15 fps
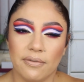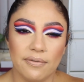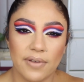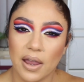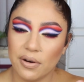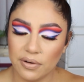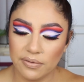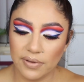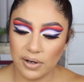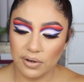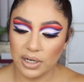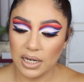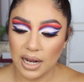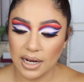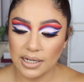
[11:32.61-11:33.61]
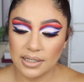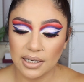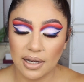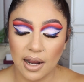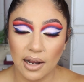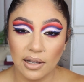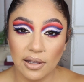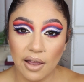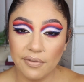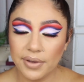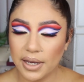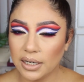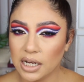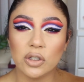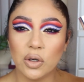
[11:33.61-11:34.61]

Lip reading: very, very nice, and I love it.